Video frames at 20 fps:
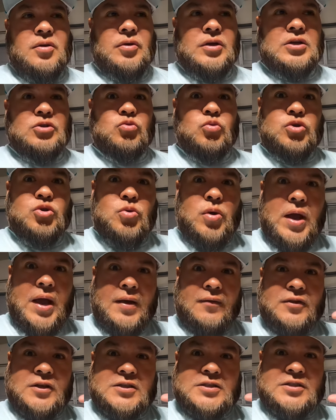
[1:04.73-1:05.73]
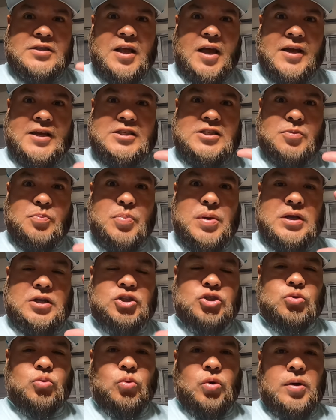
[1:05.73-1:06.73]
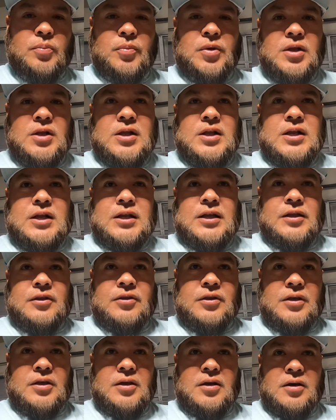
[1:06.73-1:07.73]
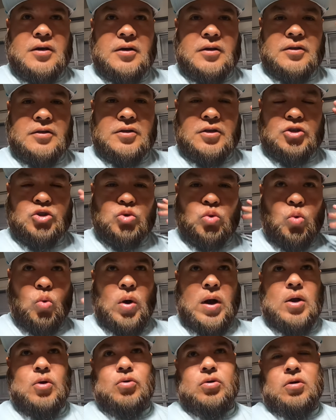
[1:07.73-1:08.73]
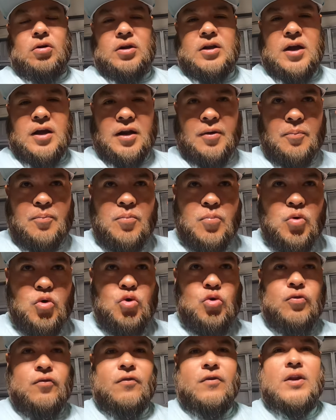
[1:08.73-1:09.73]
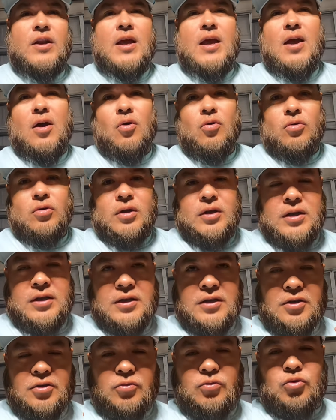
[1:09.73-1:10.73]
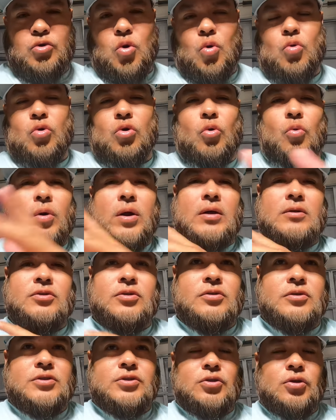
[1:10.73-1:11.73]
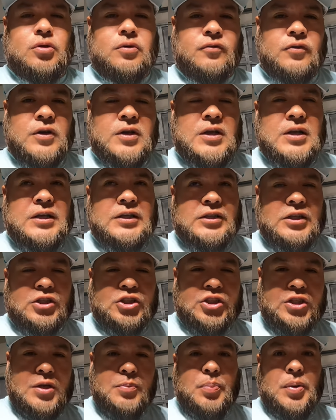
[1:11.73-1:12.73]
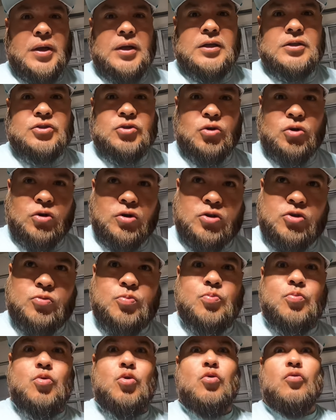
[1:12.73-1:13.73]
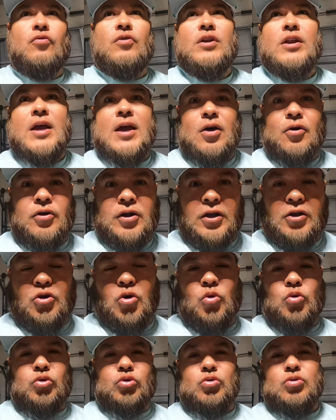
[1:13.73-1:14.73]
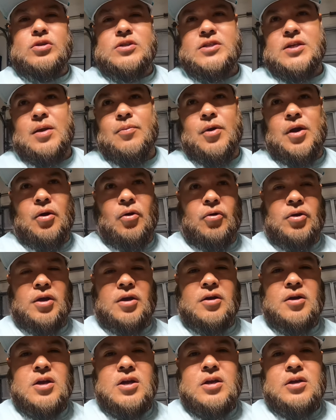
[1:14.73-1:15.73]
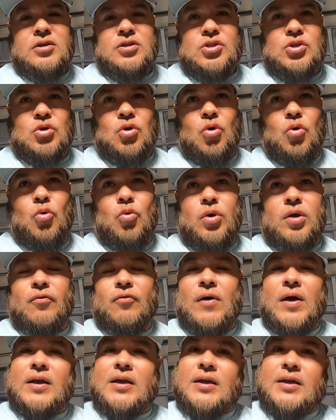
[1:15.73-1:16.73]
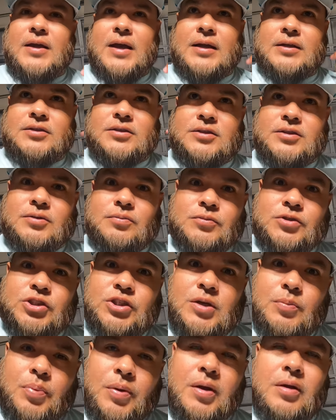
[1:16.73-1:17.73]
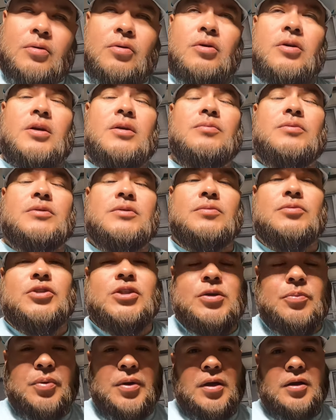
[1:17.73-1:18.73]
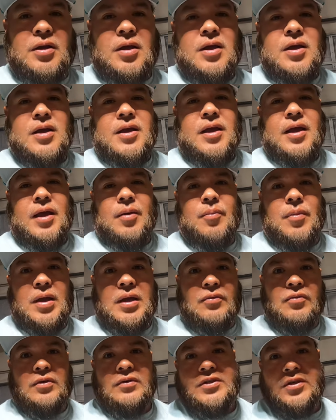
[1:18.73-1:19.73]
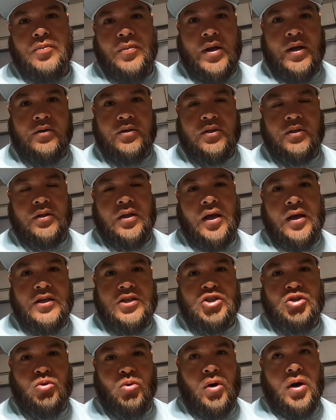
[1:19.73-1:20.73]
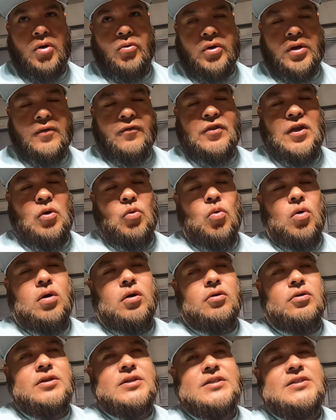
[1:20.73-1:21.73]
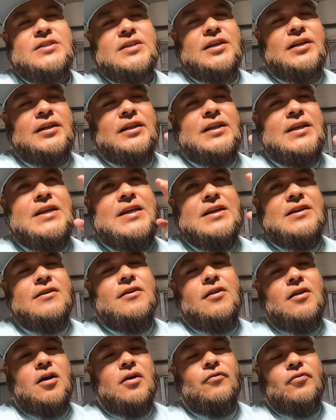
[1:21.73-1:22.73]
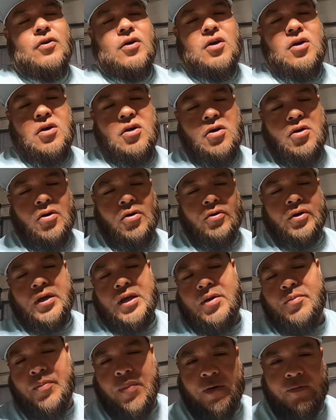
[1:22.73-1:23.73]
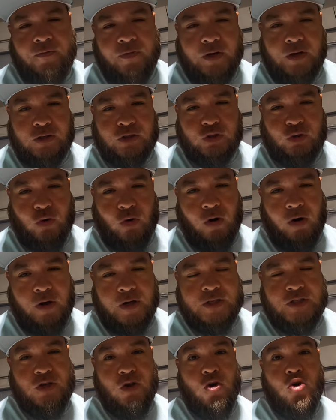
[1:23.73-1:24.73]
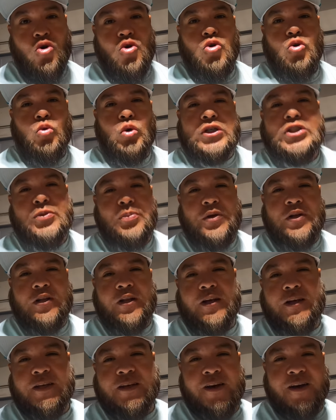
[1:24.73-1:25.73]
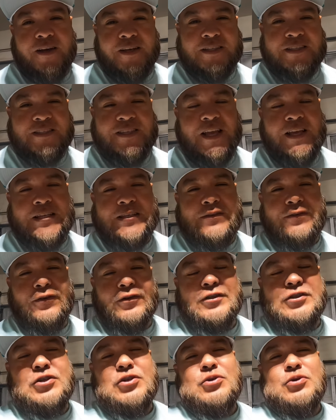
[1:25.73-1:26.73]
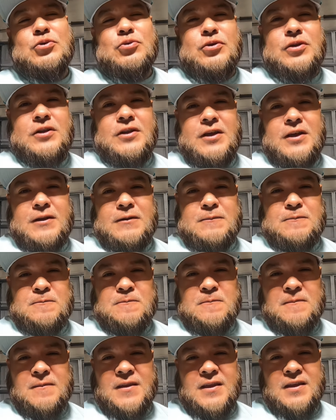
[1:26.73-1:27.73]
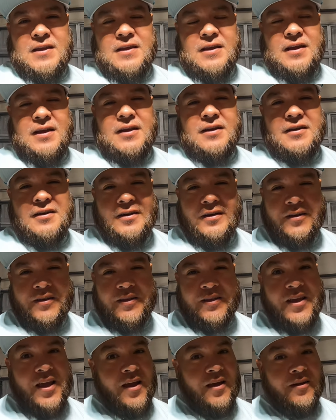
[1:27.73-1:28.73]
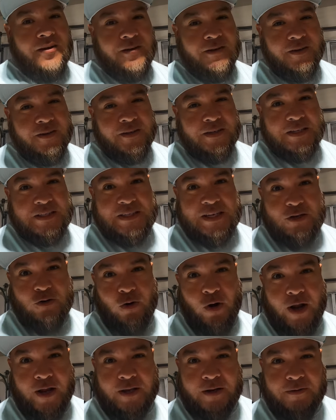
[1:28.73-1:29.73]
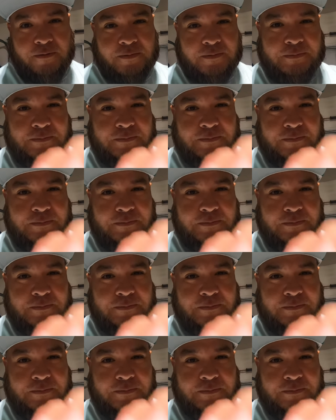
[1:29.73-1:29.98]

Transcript: because when you have this nice big shrimp, the uh, the trout are kind of moving out going around to the surf the sheepheads are moving out and going through the same area so if i can catch some sheephead hook up to some sheephead and maybe some nice trout if that water is clean enough i'll keep my fingers crossed wish me luck guys thanks for tuning in and uh, yeah, let's get cracking.